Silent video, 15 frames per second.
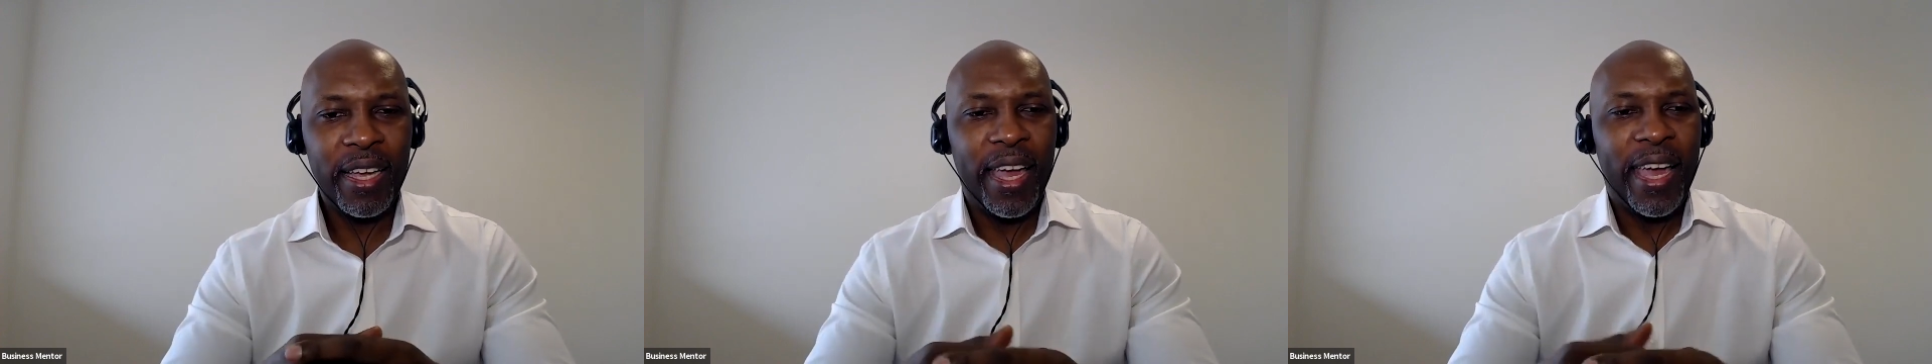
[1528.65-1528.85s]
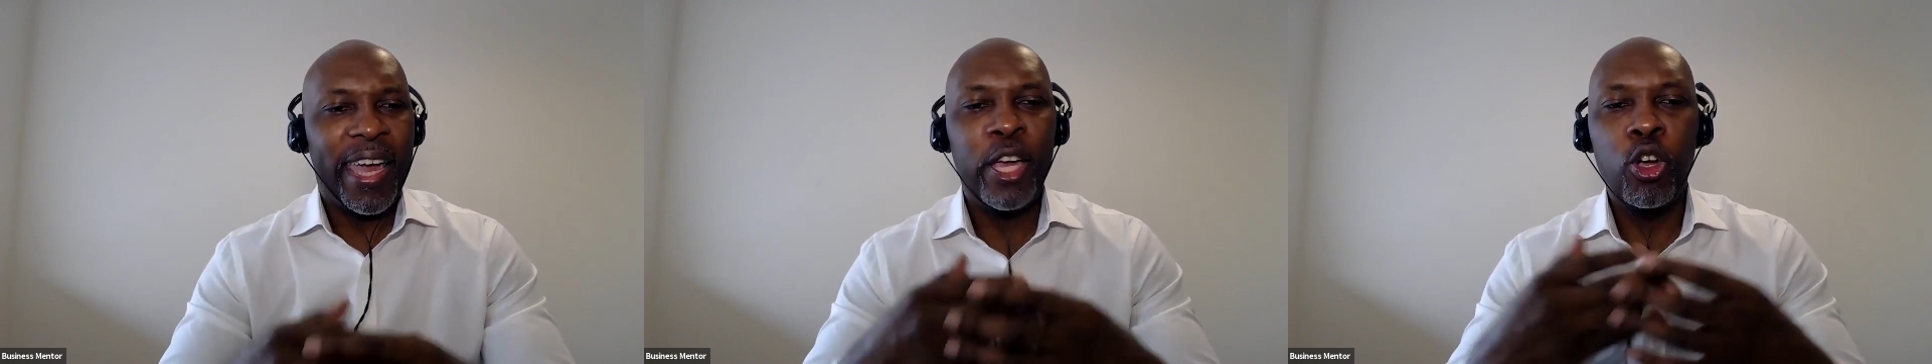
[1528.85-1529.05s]

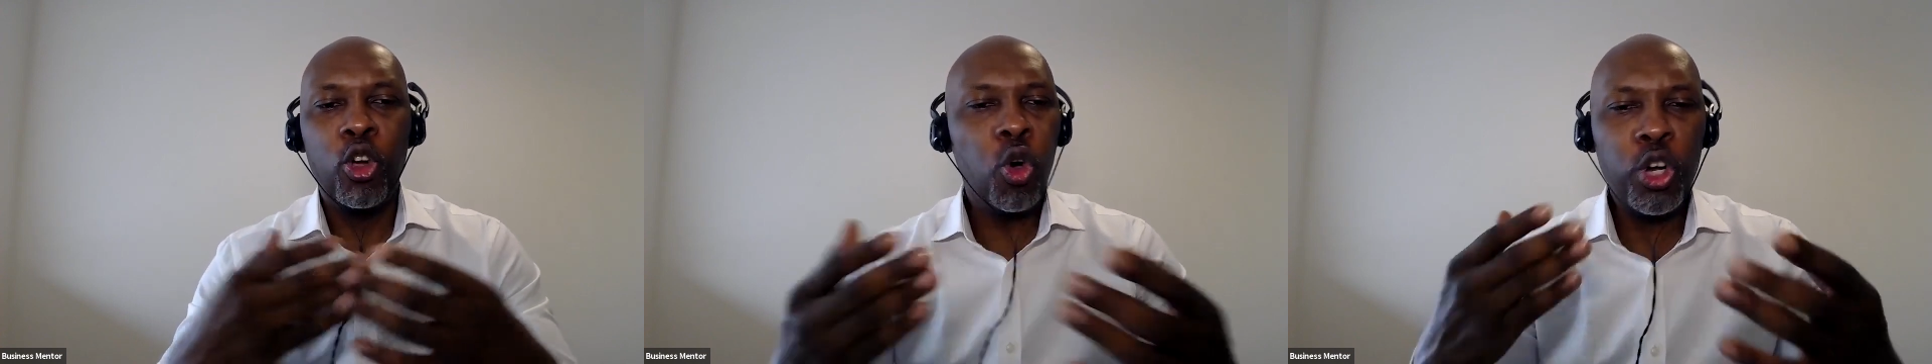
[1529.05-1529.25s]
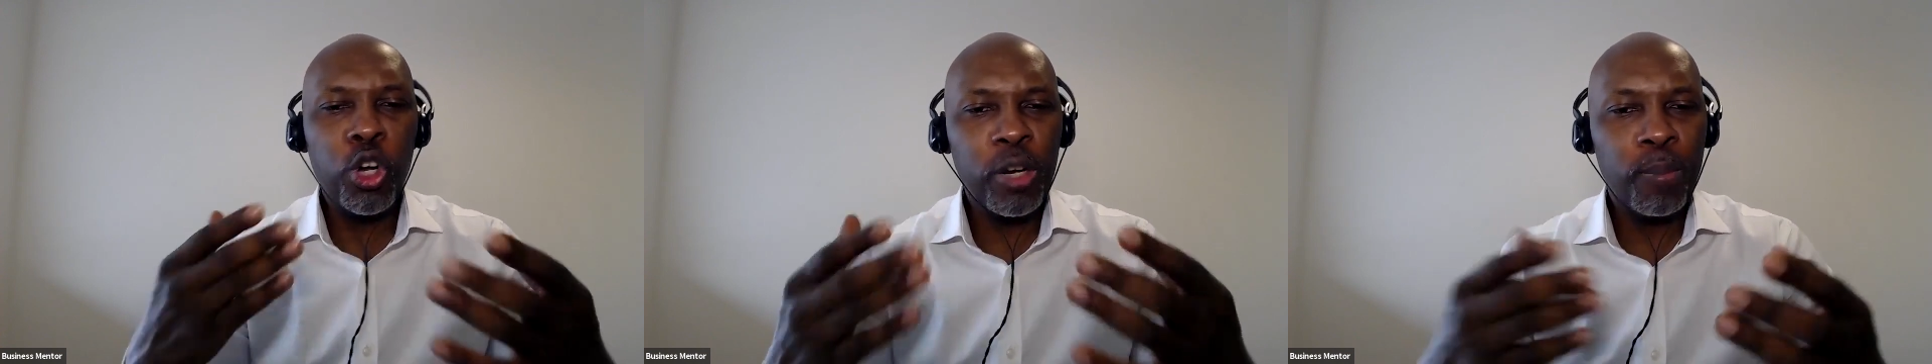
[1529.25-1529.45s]
he
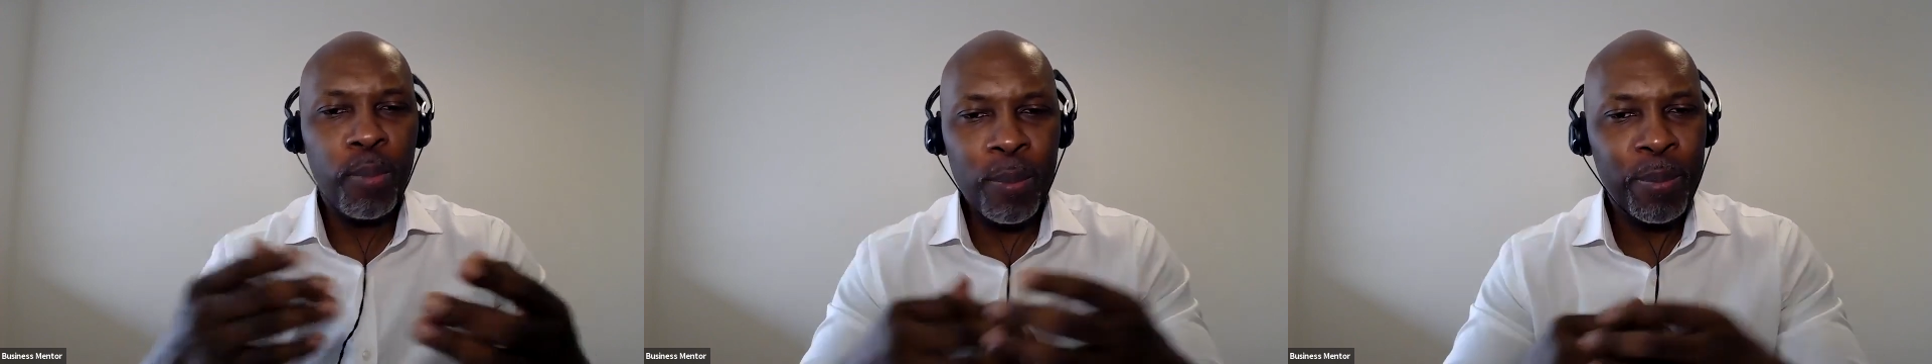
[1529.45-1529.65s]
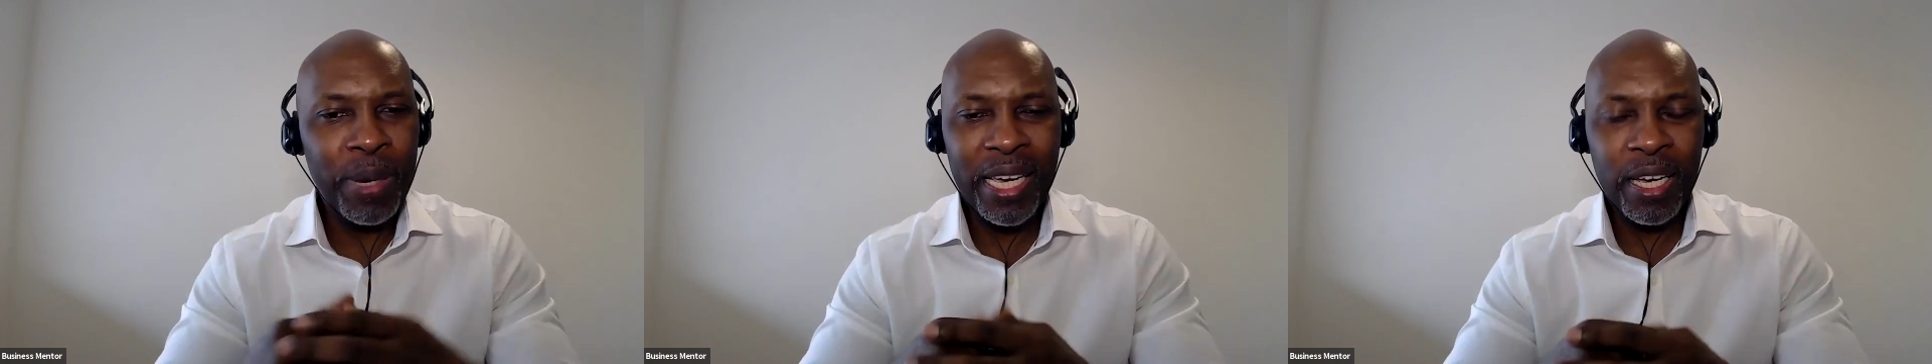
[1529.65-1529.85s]
couldn't be
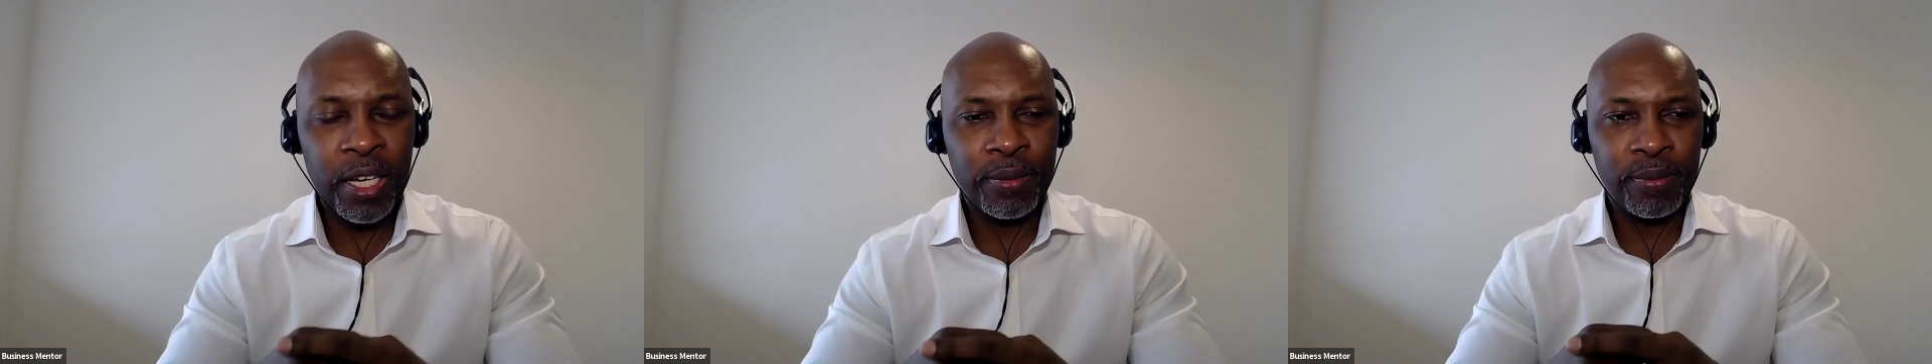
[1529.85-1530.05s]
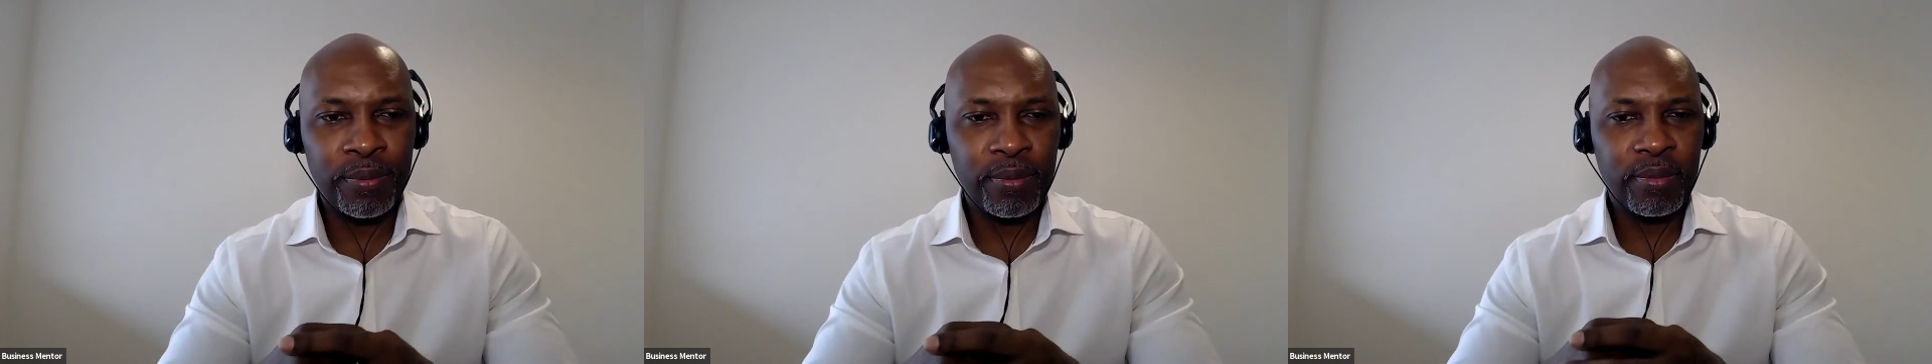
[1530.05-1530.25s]
beaten.